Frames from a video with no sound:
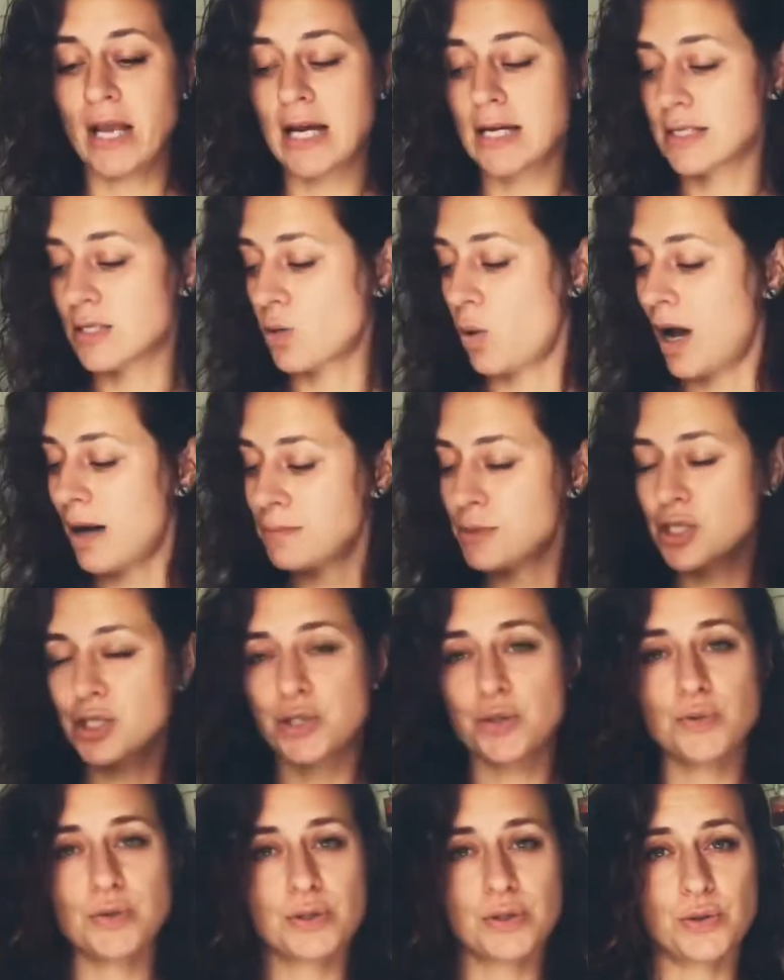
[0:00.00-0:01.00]
So I'm just
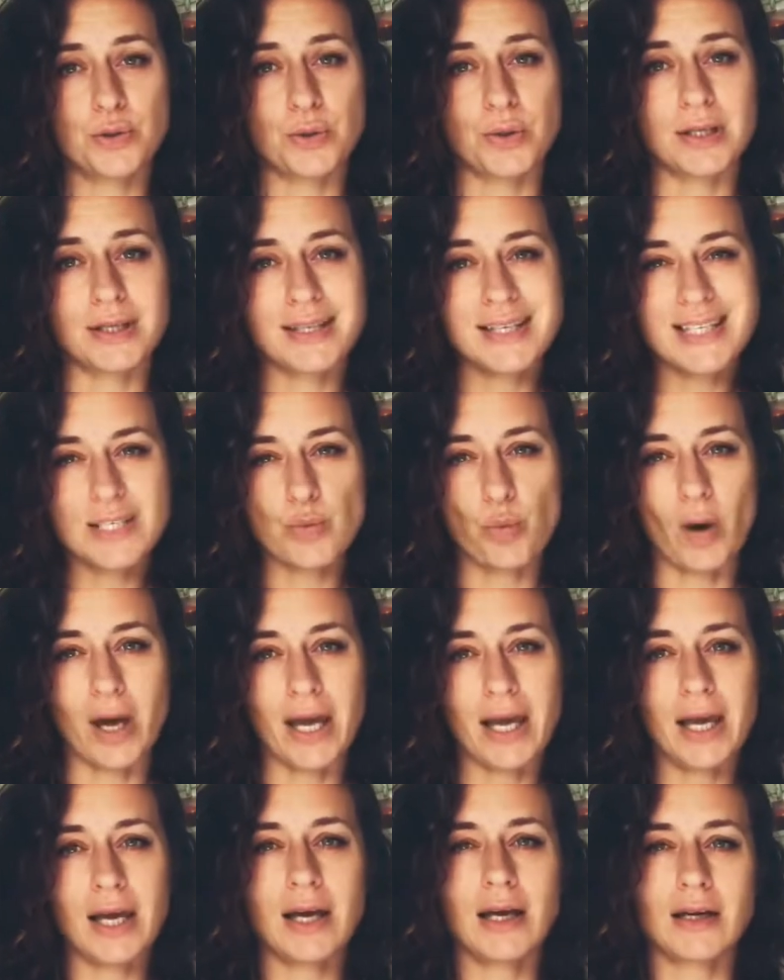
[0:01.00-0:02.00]
doing this
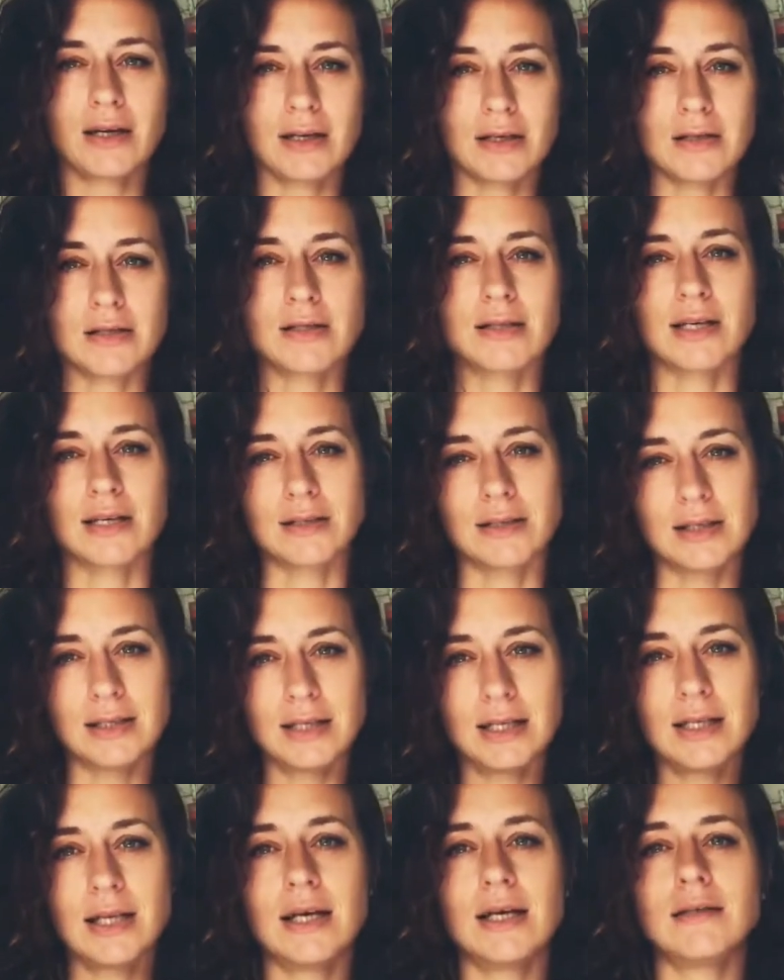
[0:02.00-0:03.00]
way because
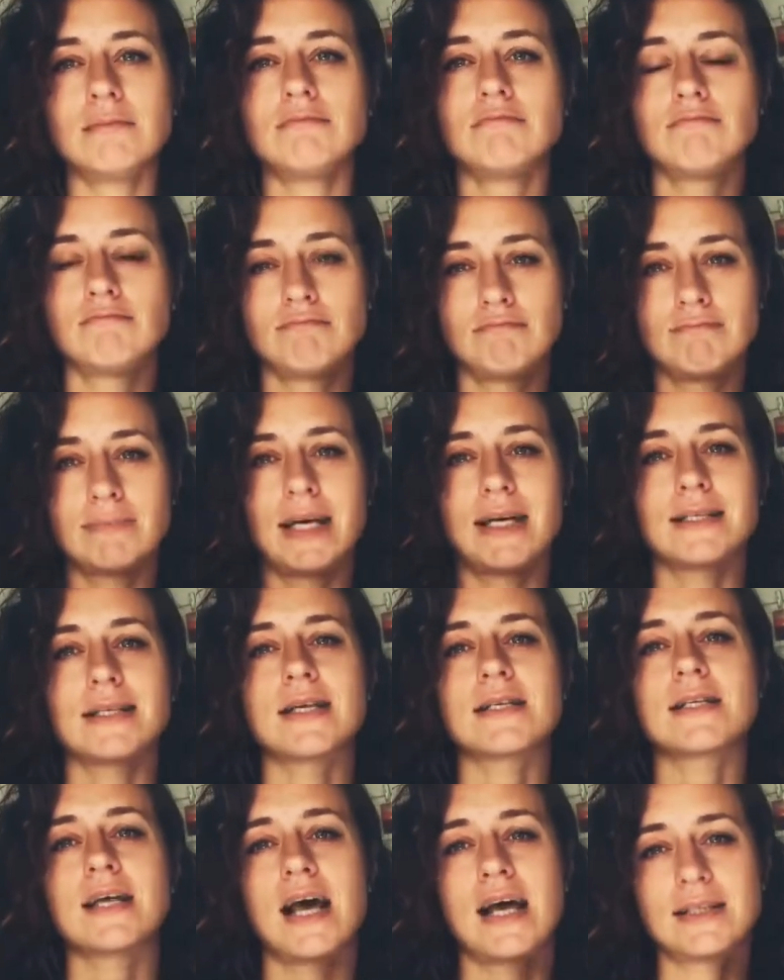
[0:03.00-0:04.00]
candelilla, as I
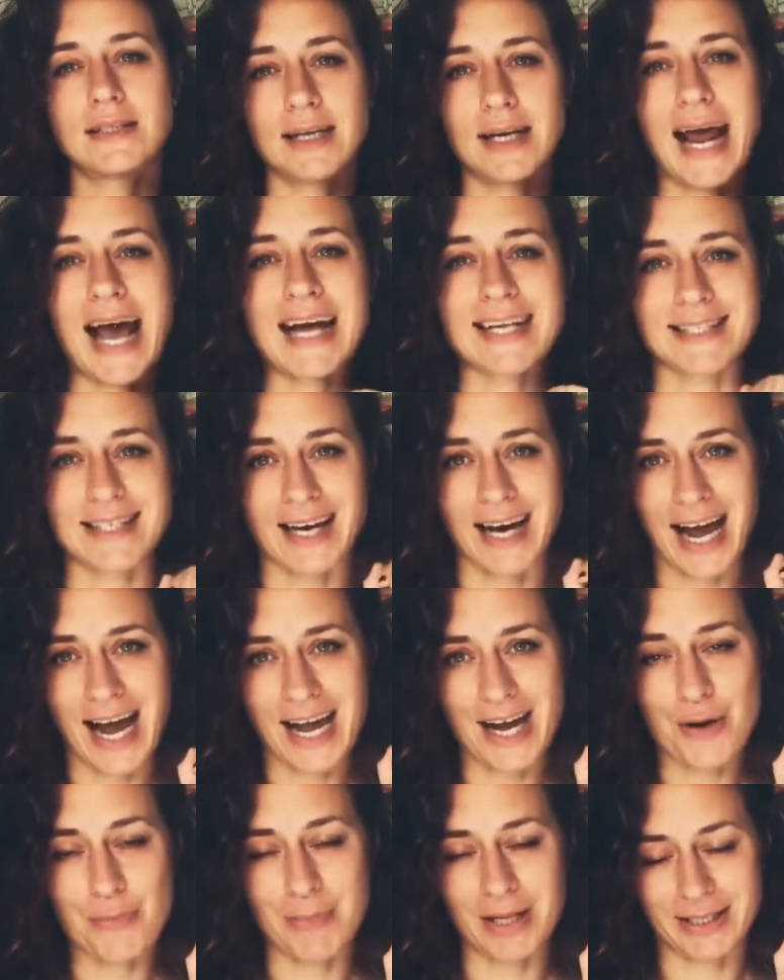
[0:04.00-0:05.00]
said, it has a
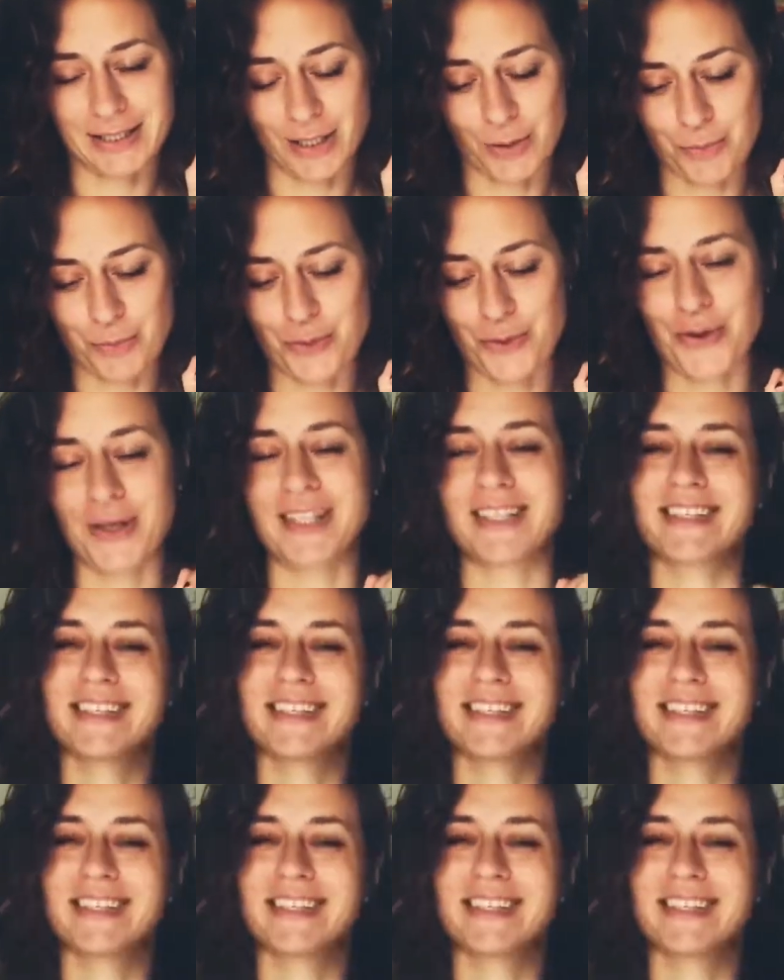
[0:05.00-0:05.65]
higher melting point.